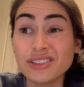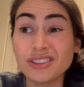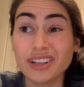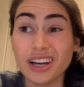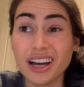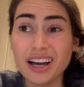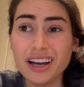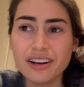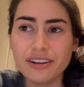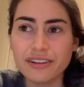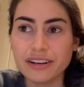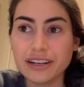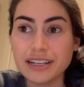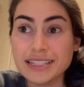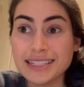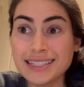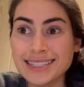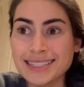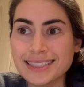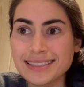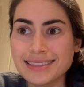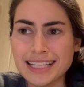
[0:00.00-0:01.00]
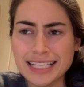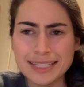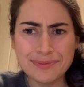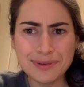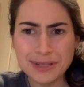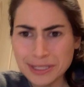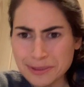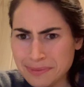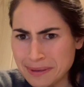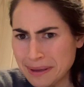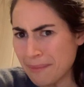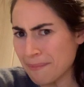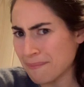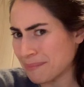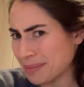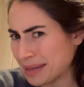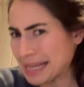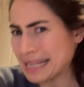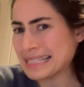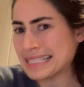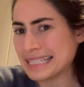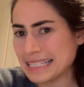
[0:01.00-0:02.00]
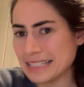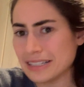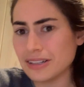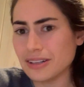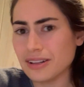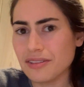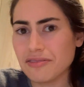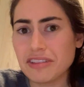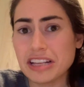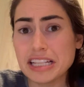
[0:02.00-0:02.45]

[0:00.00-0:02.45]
Congress, this must be a big deal.